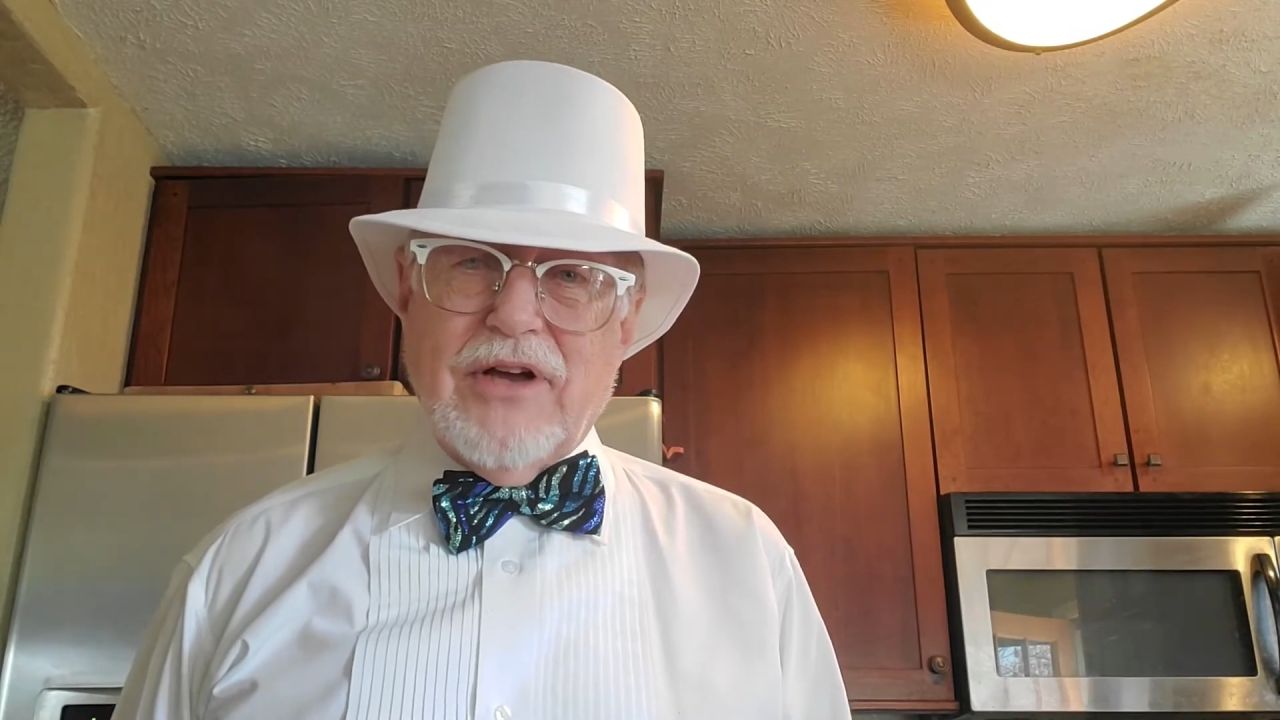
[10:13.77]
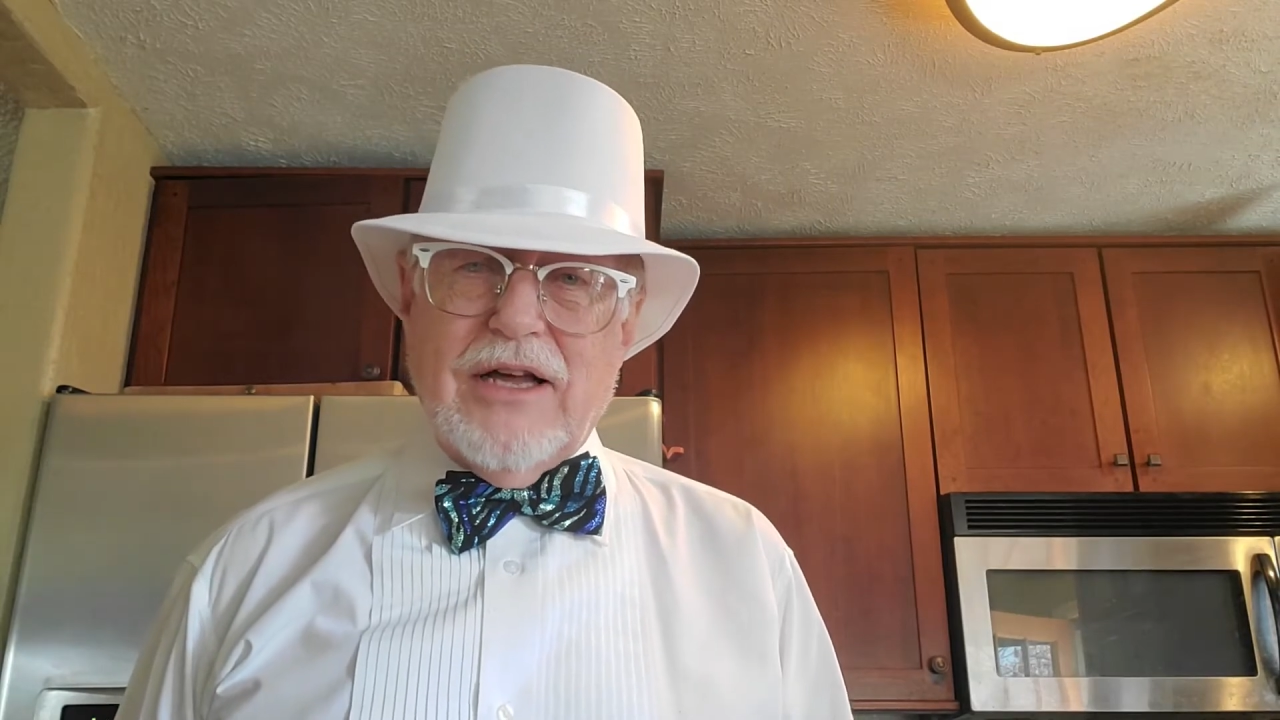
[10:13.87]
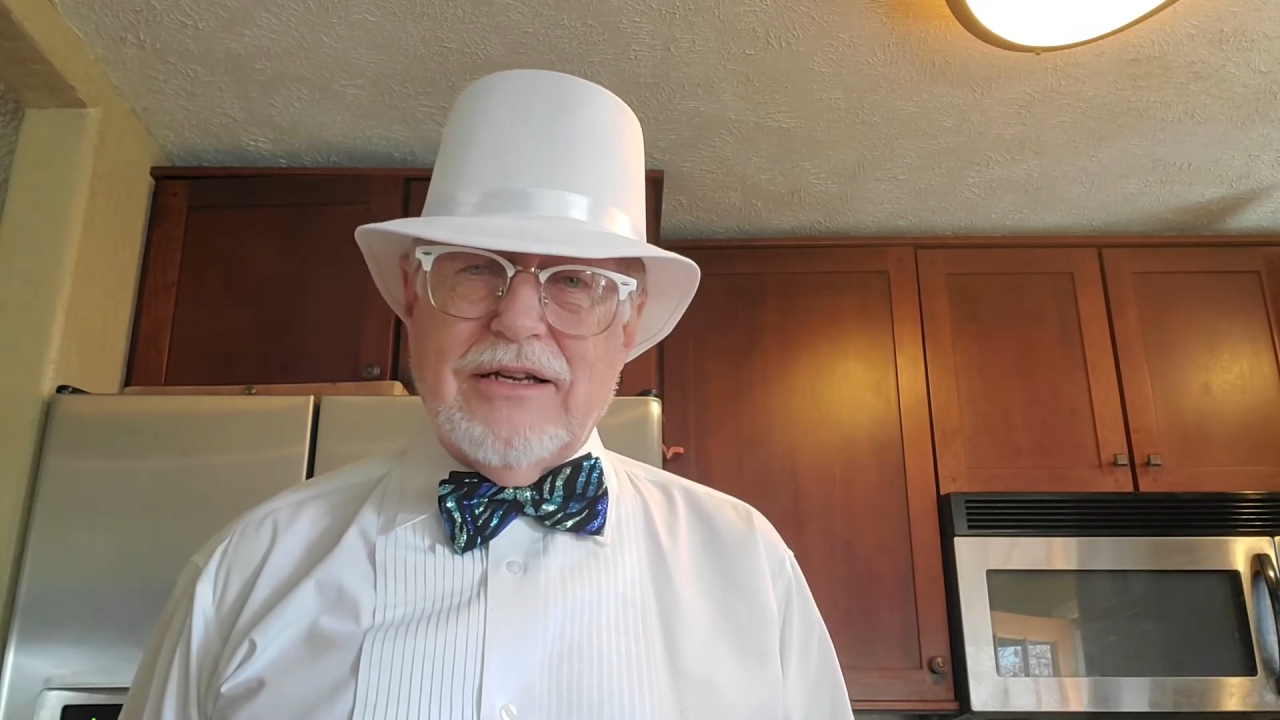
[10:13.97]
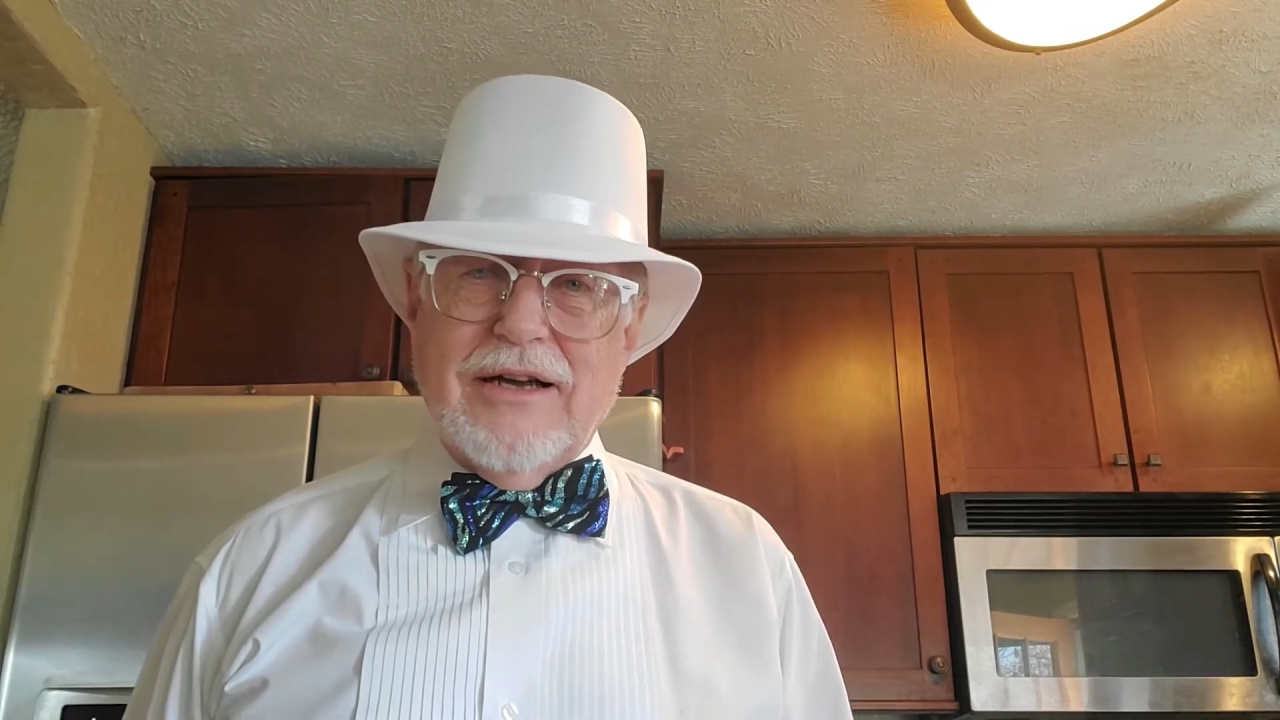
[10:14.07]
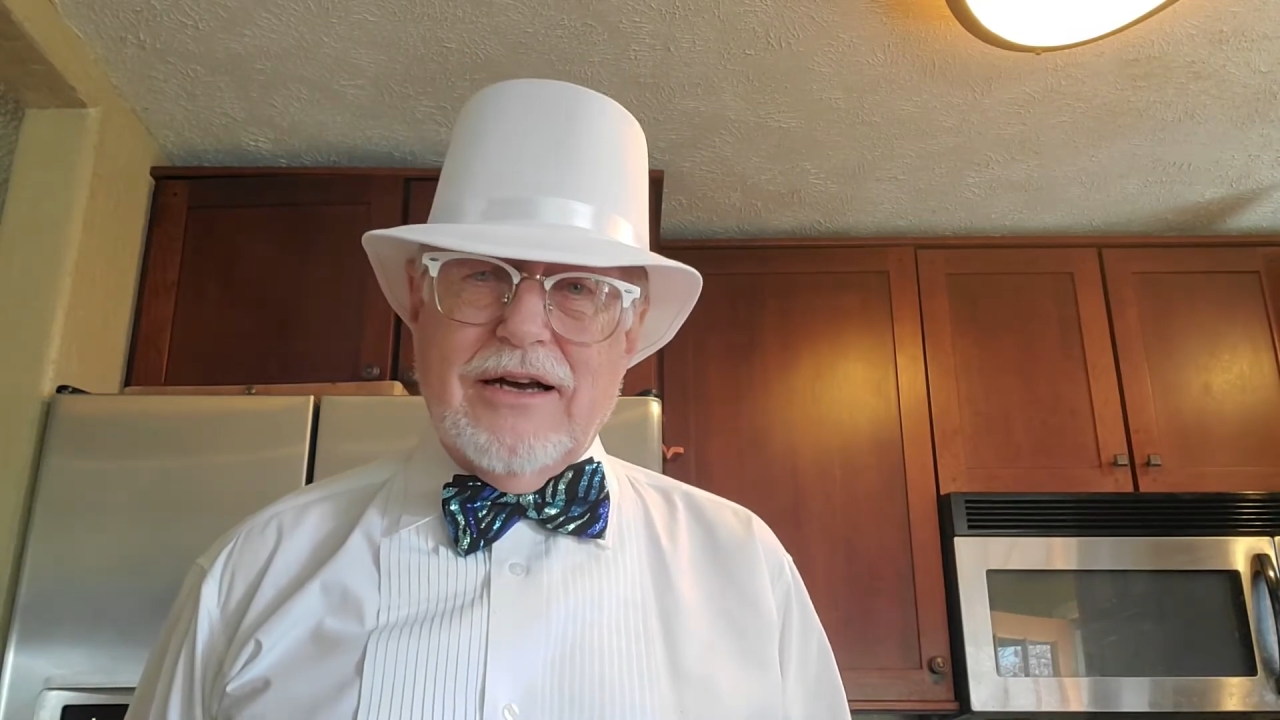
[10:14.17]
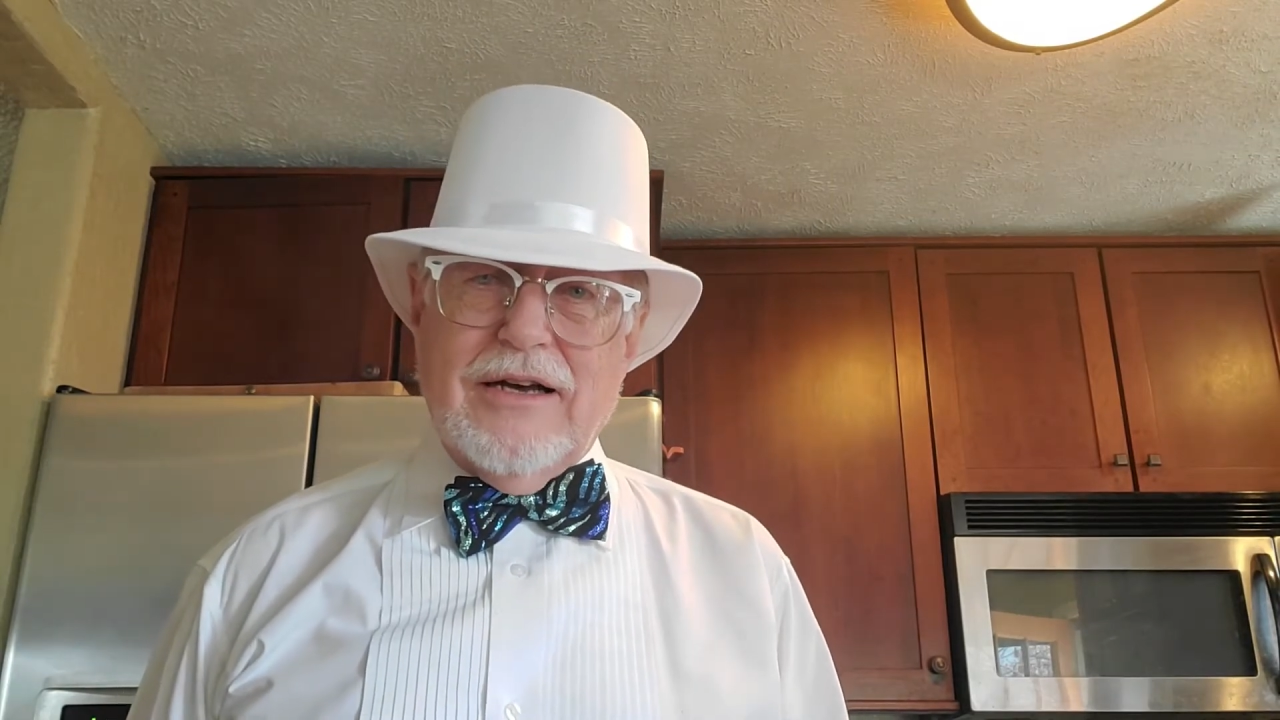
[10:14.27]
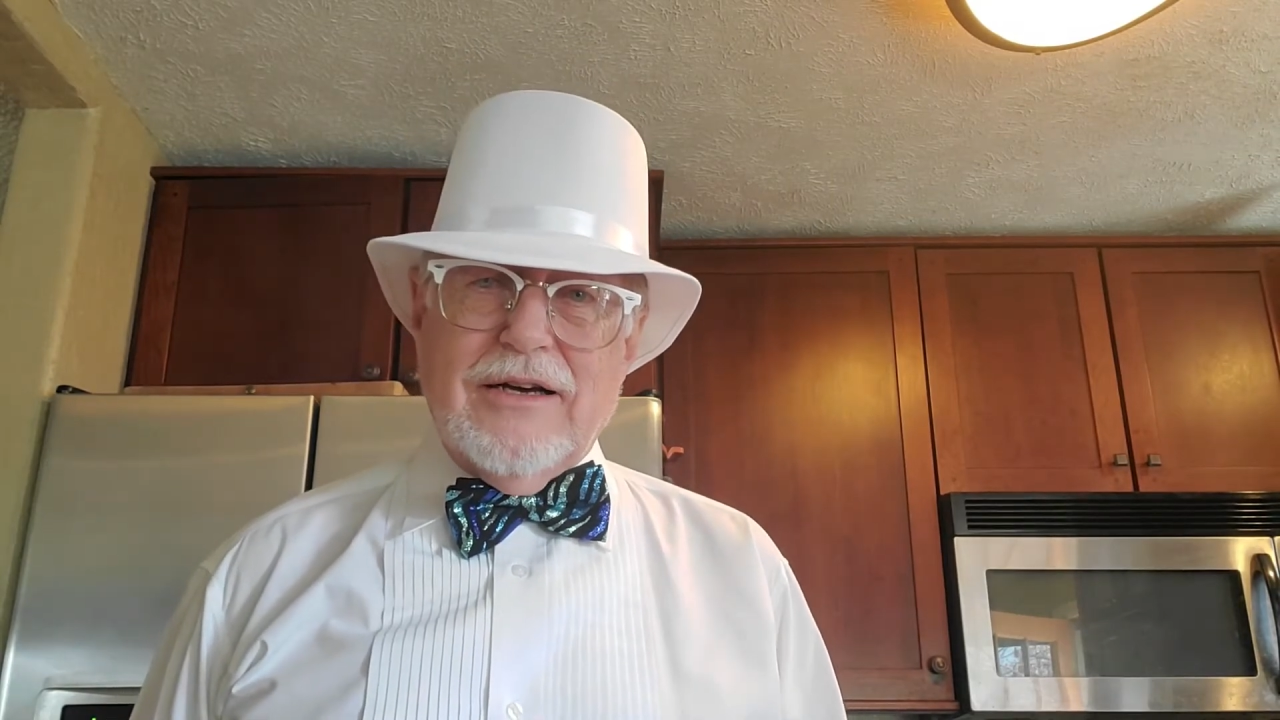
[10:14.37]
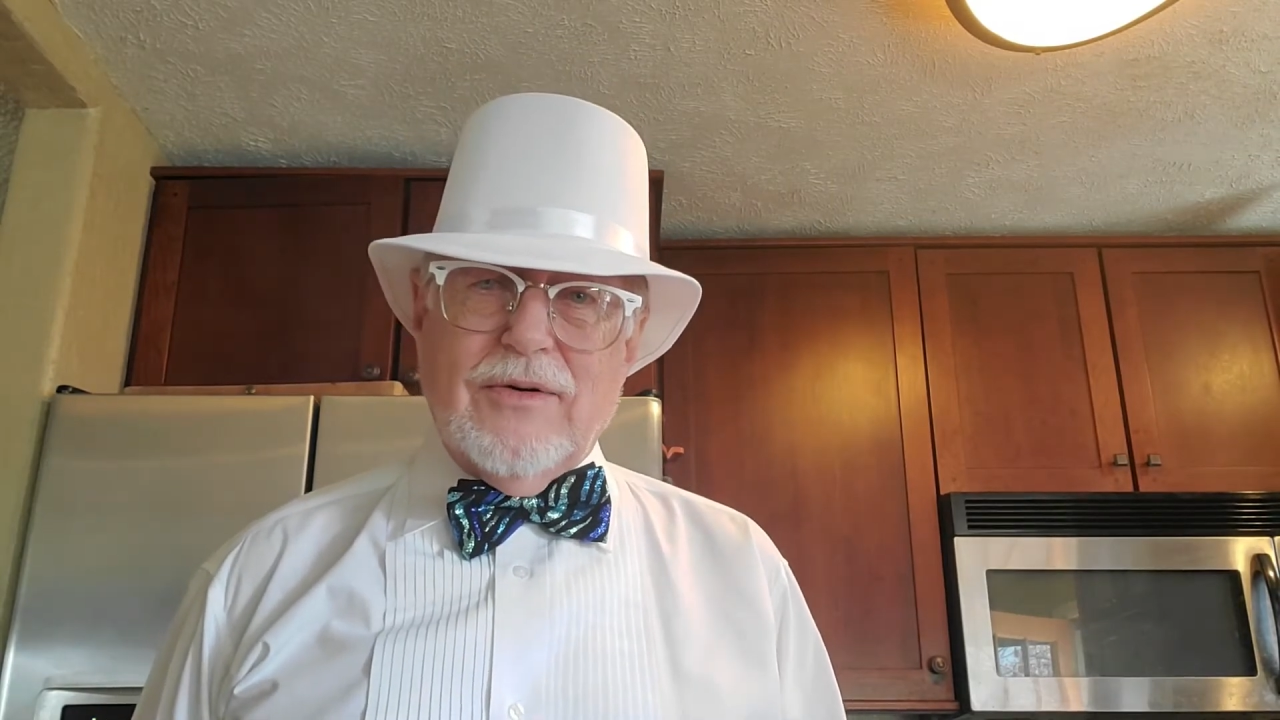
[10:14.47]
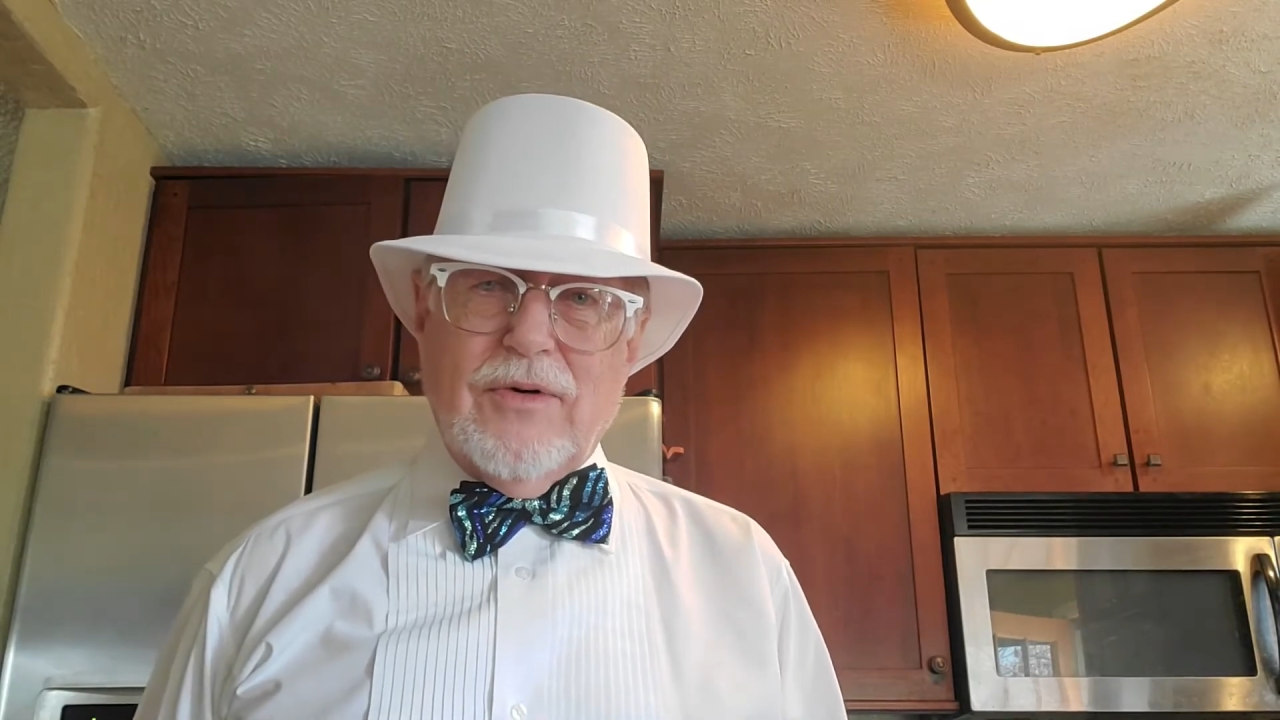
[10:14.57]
got